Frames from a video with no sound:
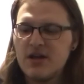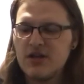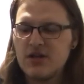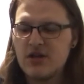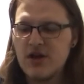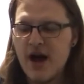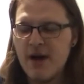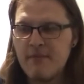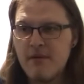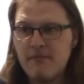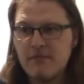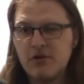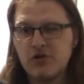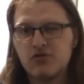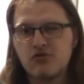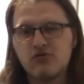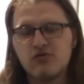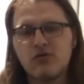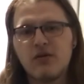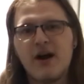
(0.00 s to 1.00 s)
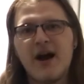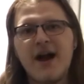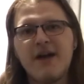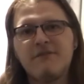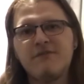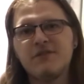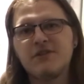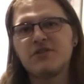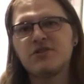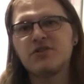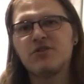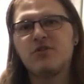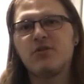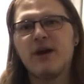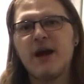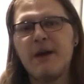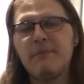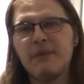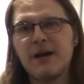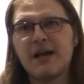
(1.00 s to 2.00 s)
I'm having to grind for this
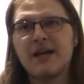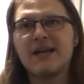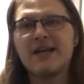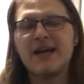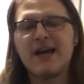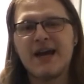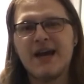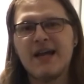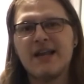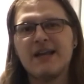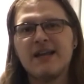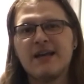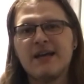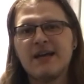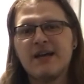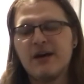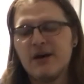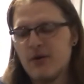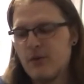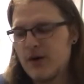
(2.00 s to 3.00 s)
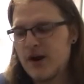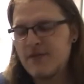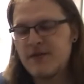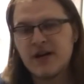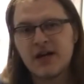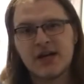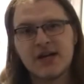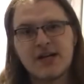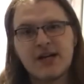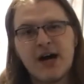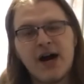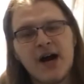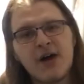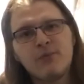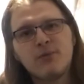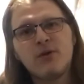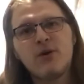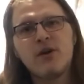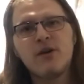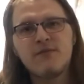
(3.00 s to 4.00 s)
crap again when I've had a god
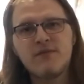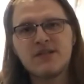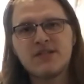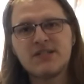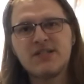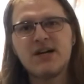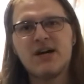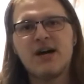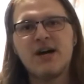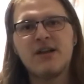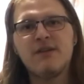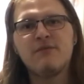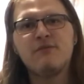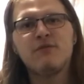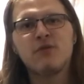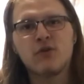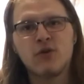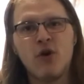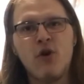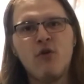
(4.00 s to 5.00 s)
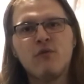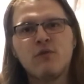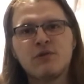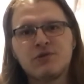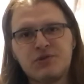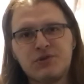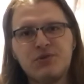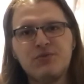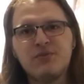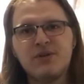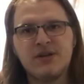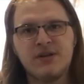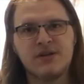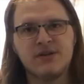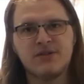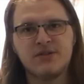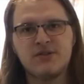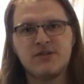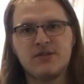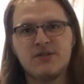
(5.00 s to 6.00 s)
roll of this gun for over 2
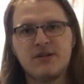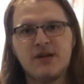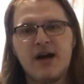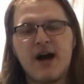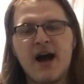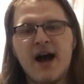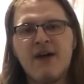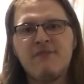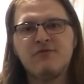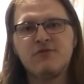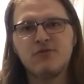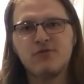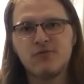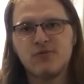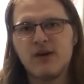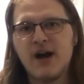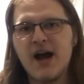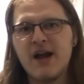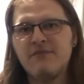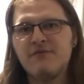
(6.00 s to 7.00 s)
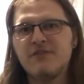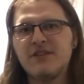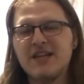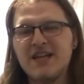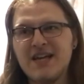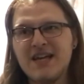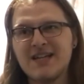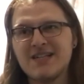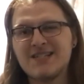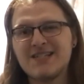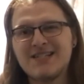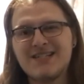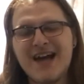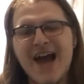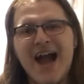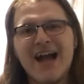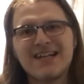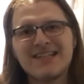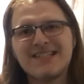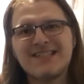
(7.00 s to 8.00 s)
years. I have to grind for the
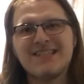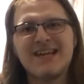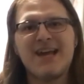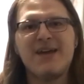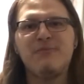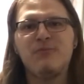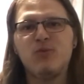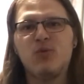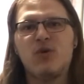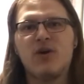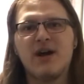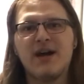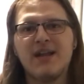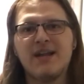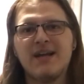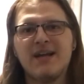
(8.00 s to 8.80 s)
exact same one